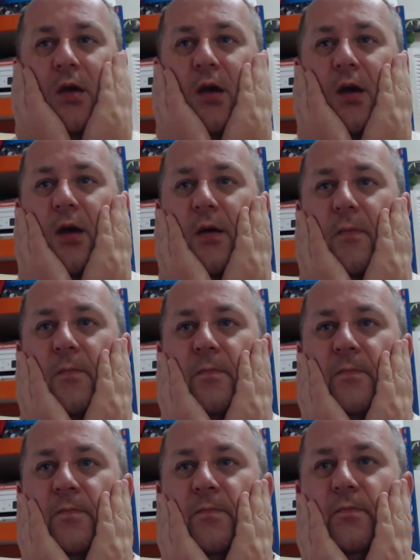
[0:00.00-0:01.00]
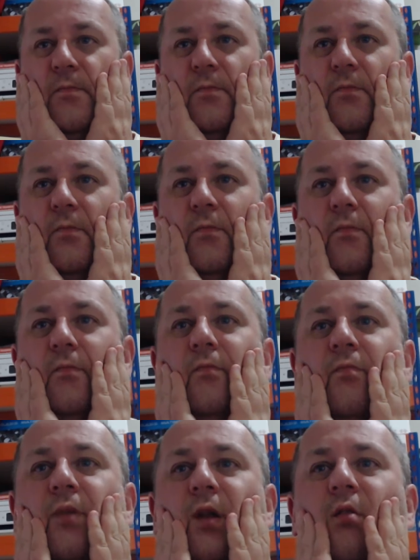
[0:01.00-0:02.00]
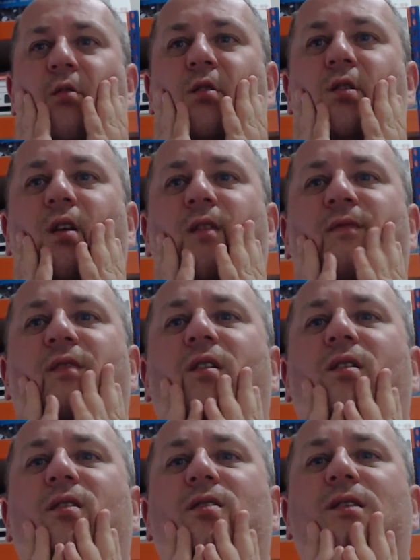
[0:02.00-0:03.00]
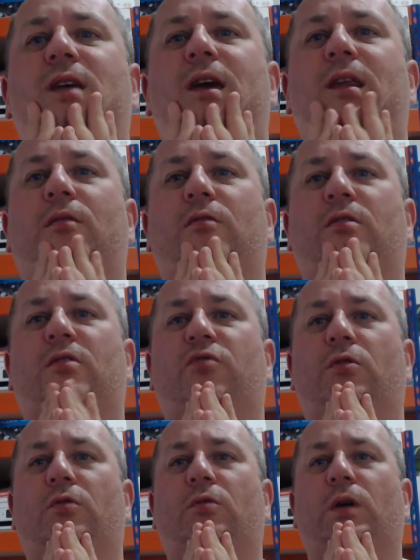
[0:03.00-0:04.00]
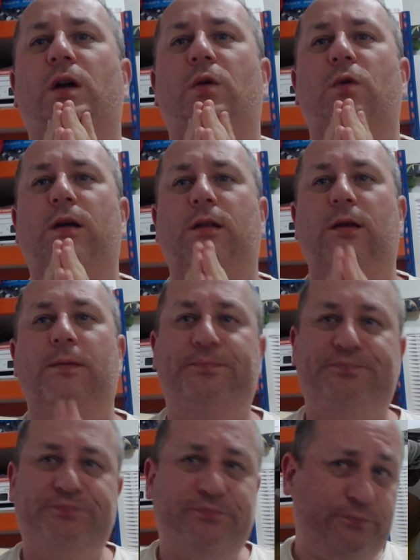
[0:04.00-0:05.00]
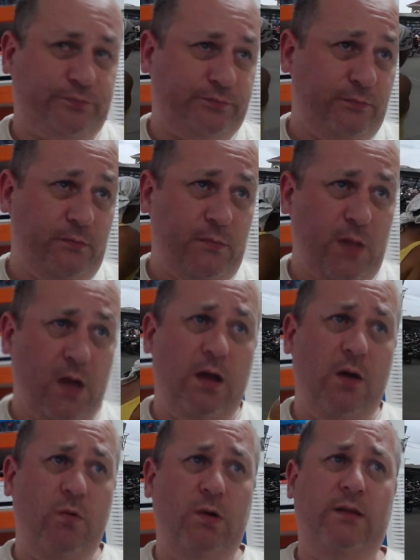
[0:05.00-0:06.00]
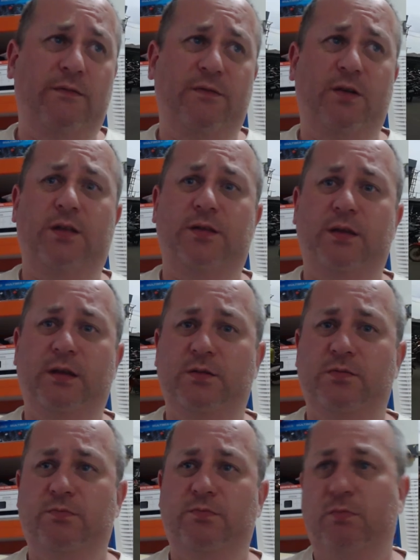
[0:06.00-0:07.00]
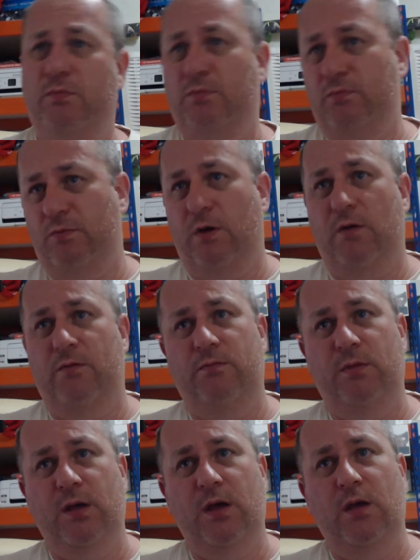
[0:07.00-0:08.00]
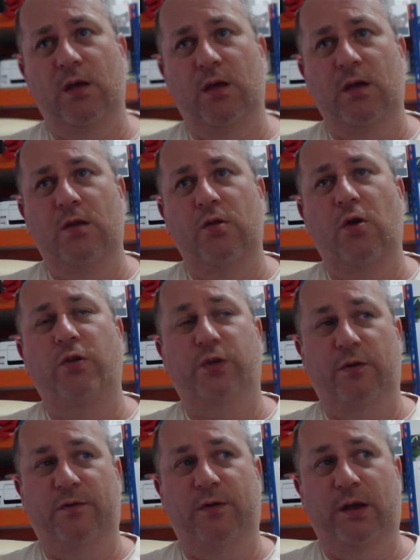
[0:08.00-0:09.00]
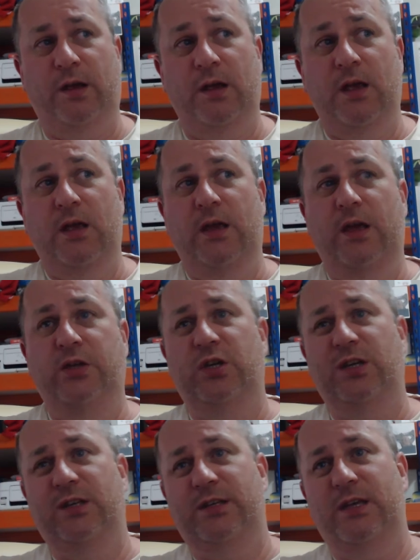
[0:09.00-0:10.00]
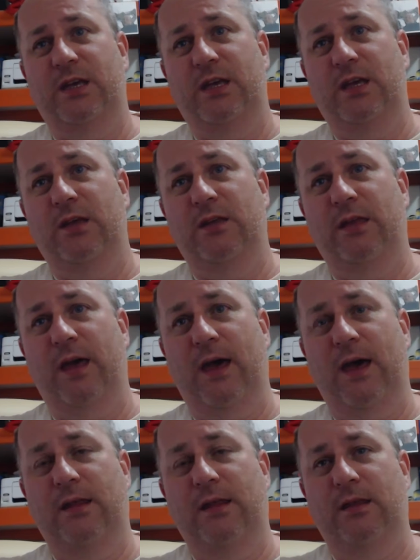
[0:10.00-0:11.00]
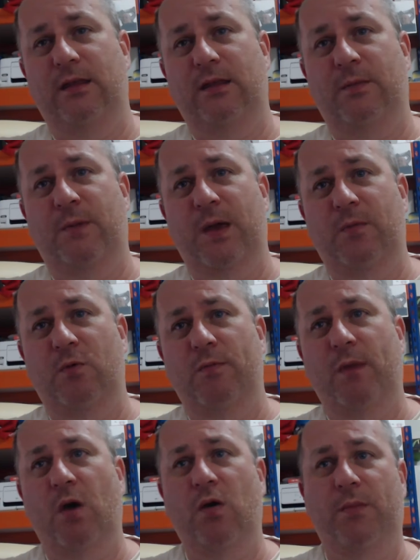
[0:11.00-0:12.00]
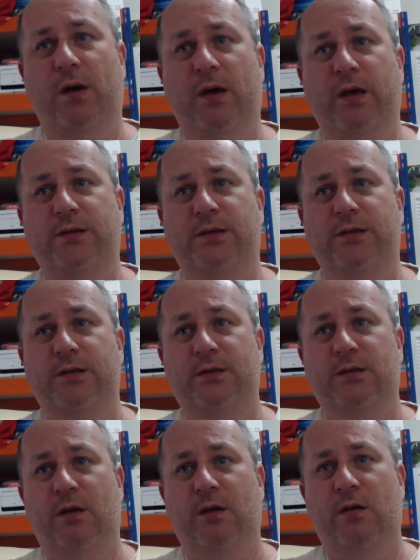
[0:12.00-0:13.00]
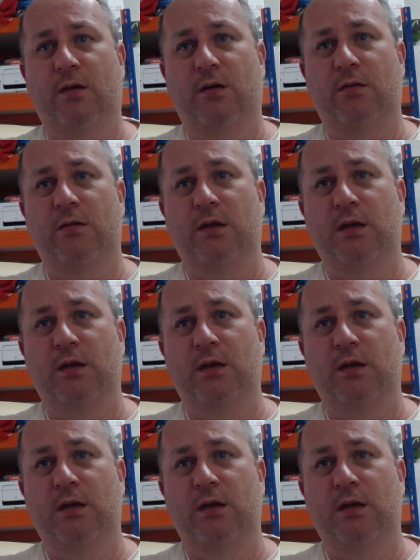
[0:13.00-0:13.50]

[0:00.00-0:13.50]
Um, but it looks like the fire is getting out of control quite quickly. Now, one of the funny things, well, not so funny, is you can see that the people with motorbikes are